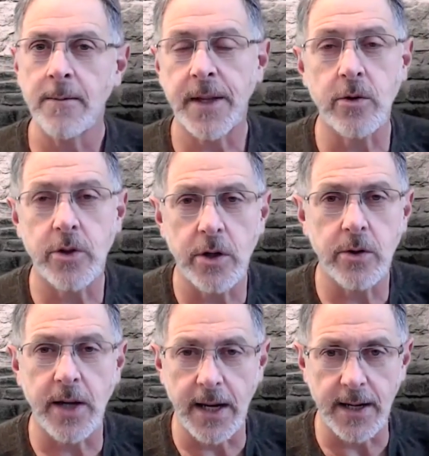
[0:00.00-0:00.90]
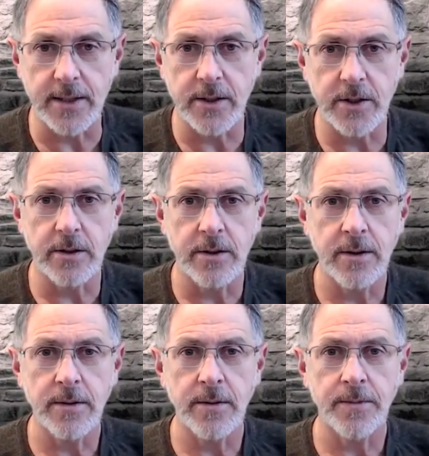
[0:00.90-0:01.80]
Those two kids
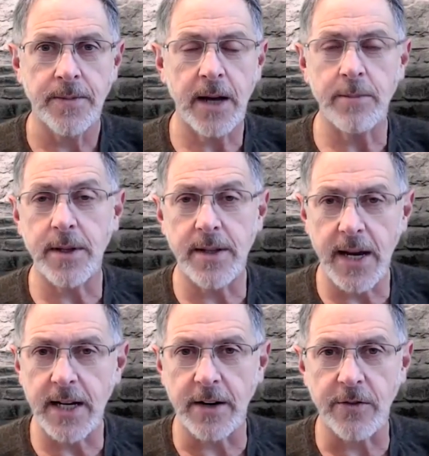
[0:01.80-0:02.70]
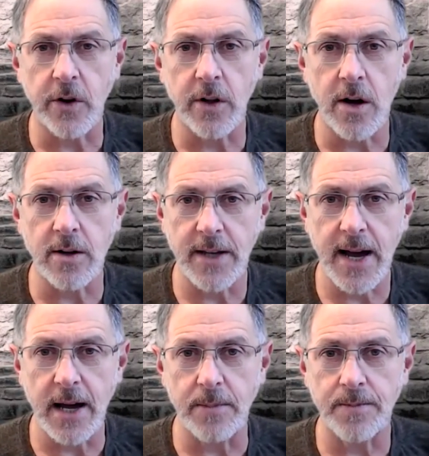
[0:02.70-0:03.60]
had been dating for a long
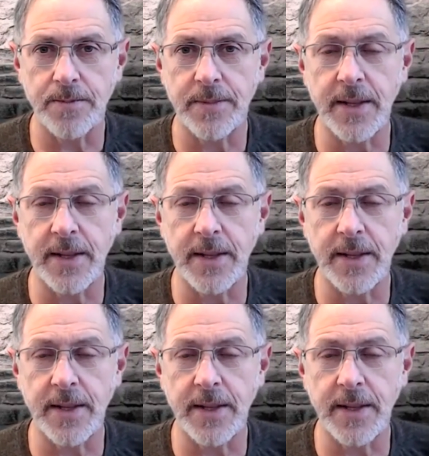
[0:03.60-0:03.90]
time.